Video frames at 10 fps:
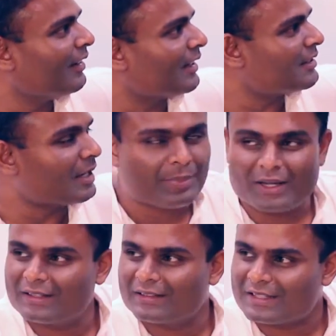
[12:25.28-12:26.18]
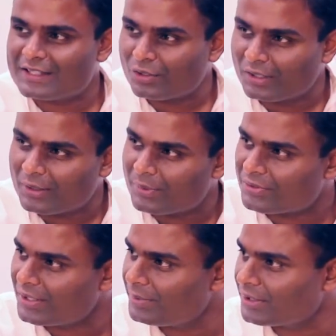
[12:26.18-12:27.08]
That's Nepali, that's in your
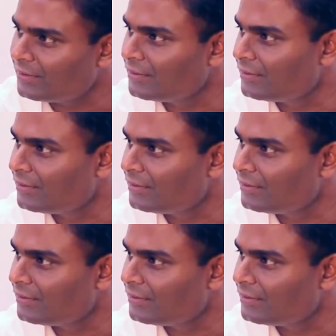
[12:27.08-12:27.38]
language, right, brother?